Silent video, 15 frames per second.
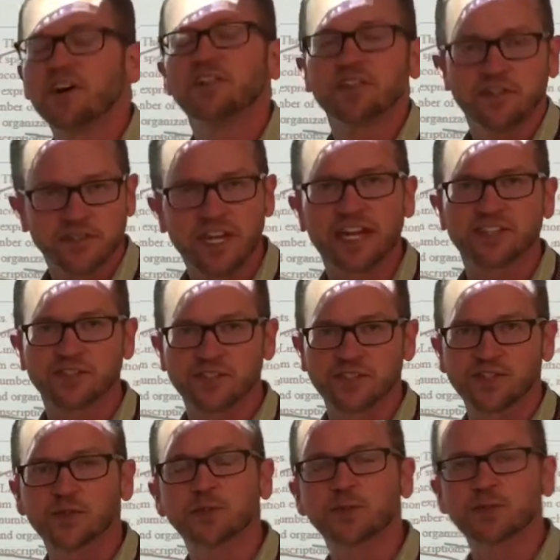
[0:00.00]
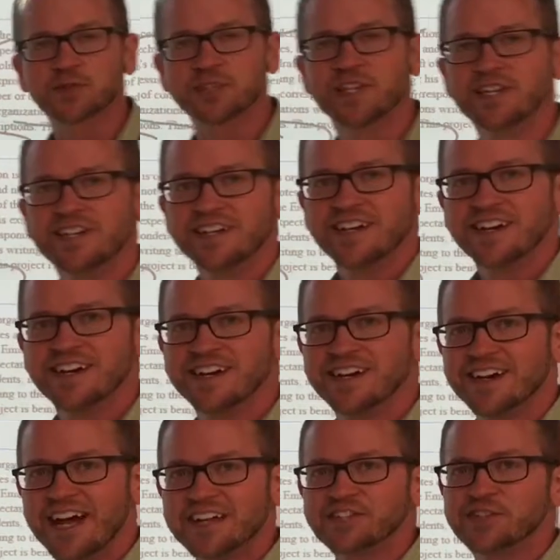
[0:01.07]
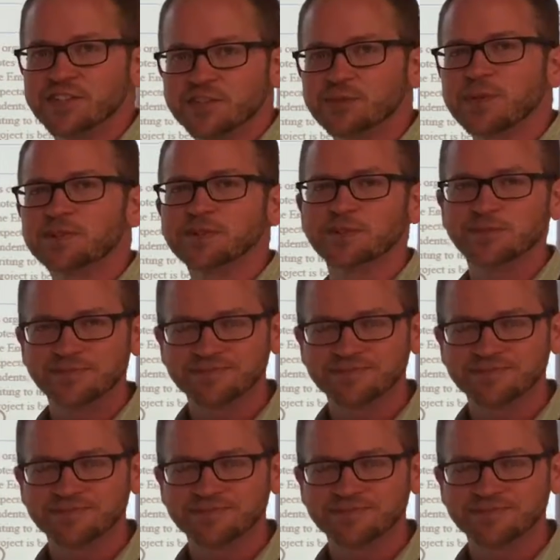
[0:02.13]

all those extra tools at your disposal.